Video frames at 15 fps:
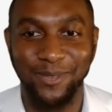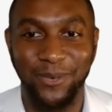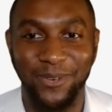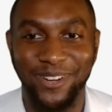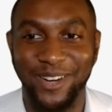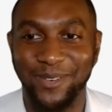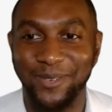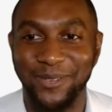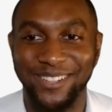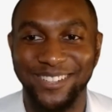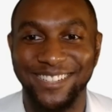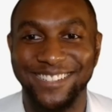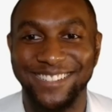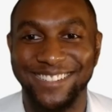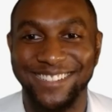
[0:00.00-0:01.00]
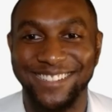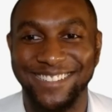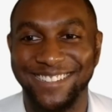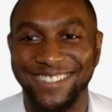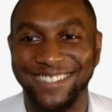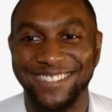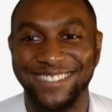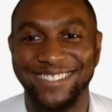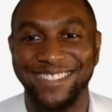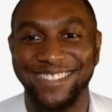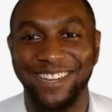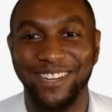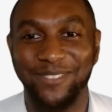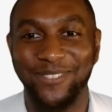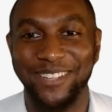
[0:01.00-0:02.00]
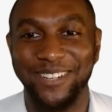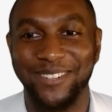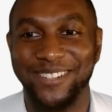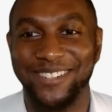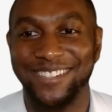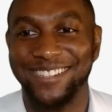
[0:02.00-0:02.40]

morning, everyone. Listen, we're